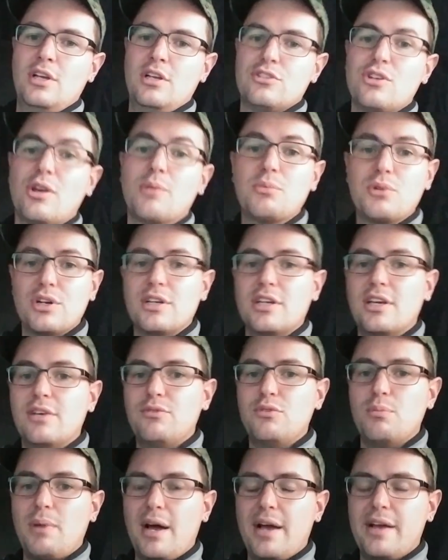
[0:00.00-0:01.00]
So I'm going to give
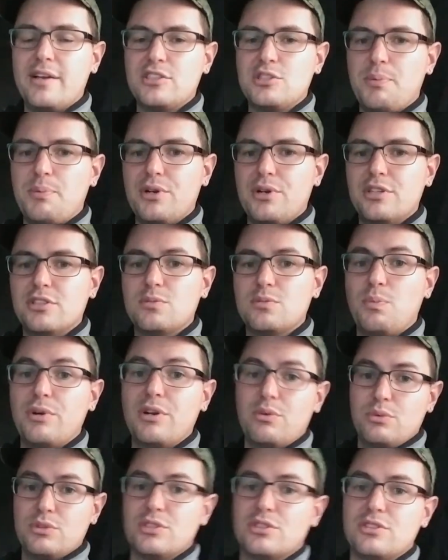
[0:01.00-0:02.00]
you my experience, but
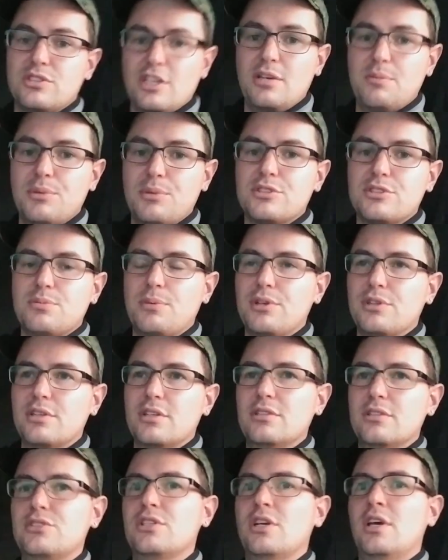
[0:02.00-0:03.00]
it was a team
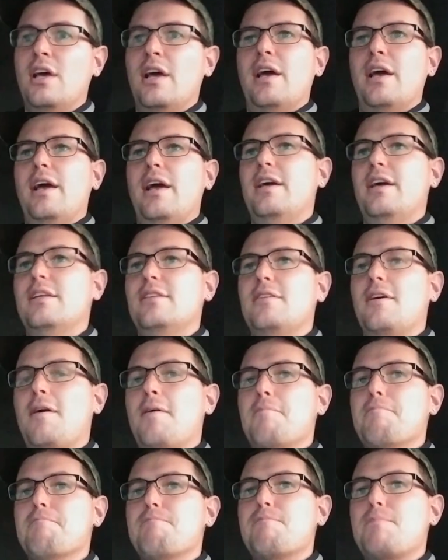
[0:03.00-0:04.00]
experience. And
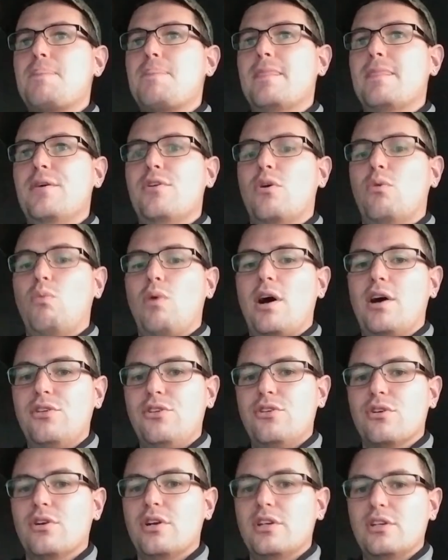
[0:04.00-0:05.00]
while
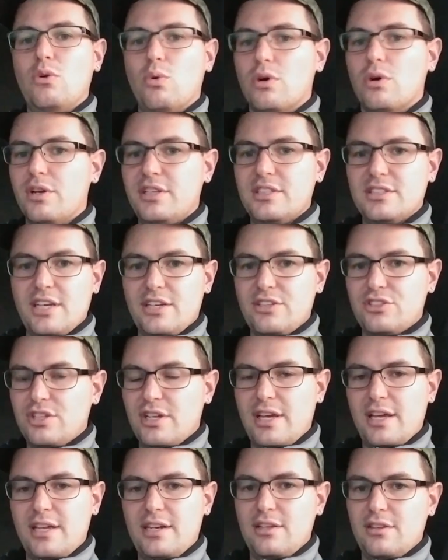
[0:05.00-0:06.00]
you're at orientation
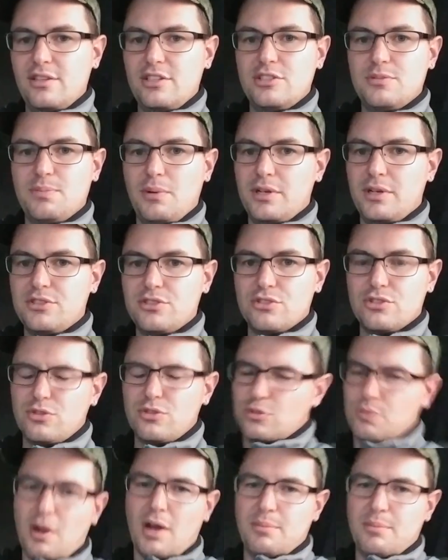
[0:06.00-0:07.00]
at any of these places,
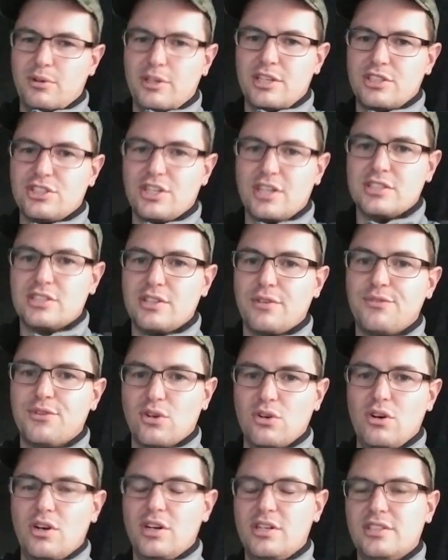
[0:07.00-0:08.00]
there's probably a chance, if
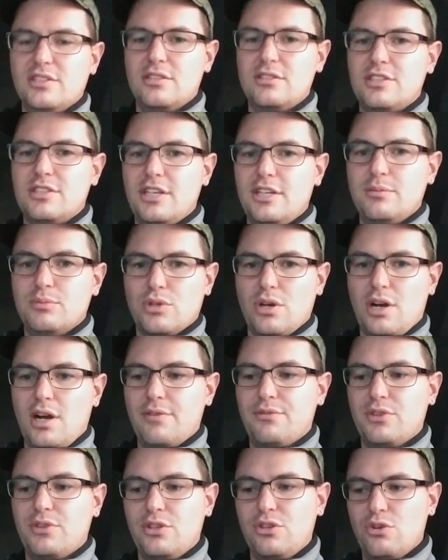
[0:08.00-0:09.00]
you're looking to team
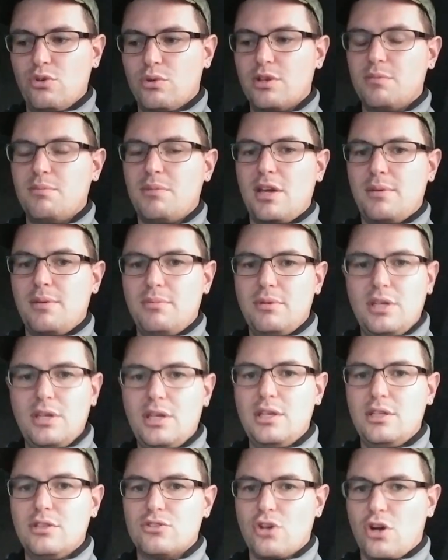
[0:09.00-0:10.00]
drive, that you can
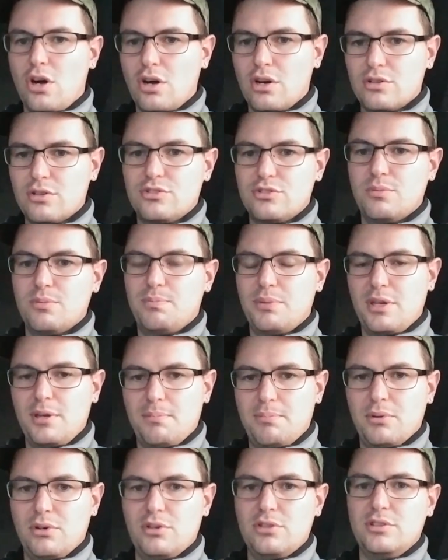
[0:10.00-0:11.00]
maybe talk to
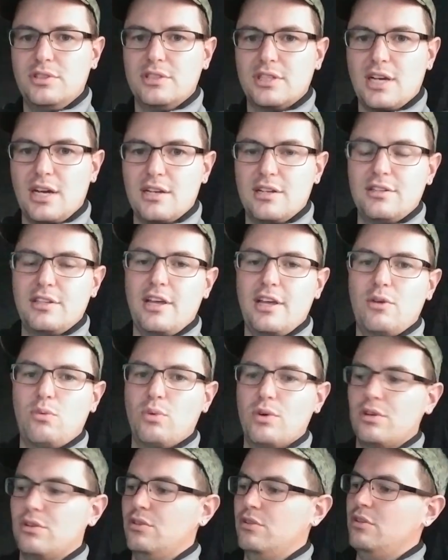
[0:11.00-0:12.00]
people and kind of
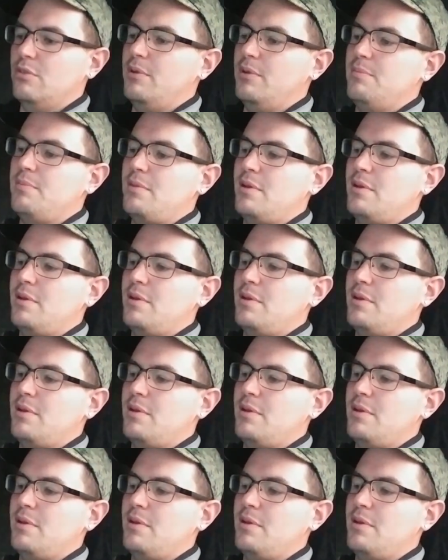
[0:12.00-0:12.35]
network a little bit.